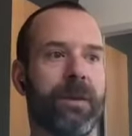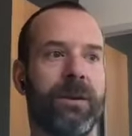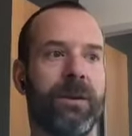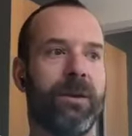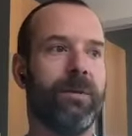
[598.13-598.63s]

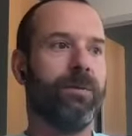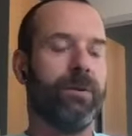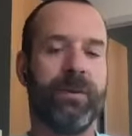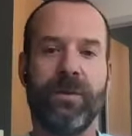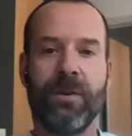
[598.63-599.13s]
we
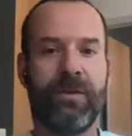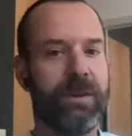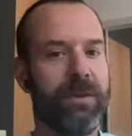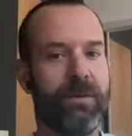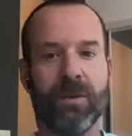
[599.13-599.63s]
worked with
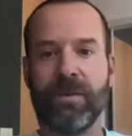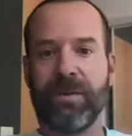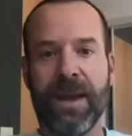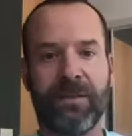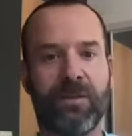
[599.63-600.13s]
UFC, we worked with
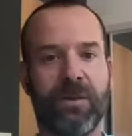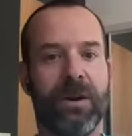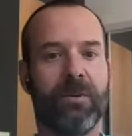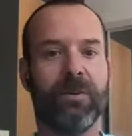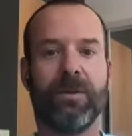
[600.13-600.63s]

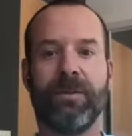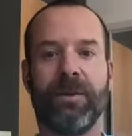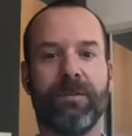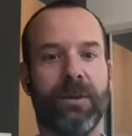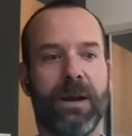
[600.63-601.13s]
NASCAR, we worked with
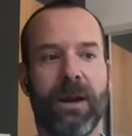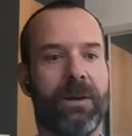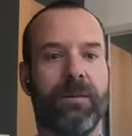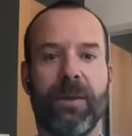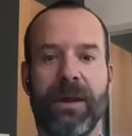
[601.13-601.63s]

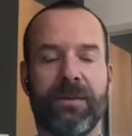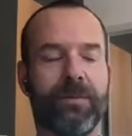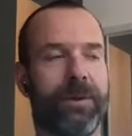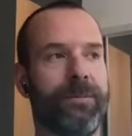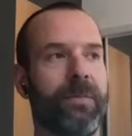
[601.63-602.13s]
hockey and
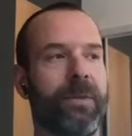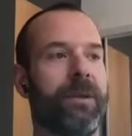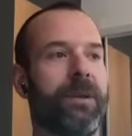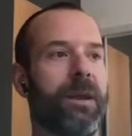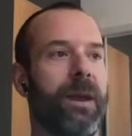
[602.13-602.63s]
basketball.
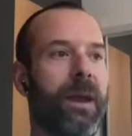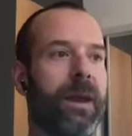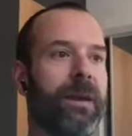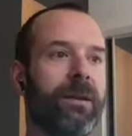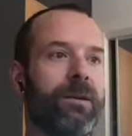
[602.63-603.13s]

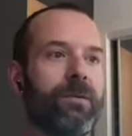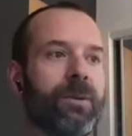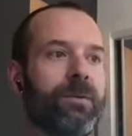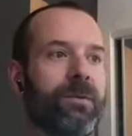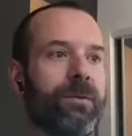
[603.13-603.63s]
And
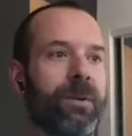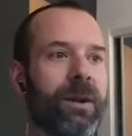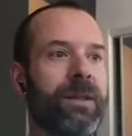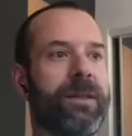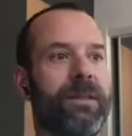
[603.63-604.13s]
one of the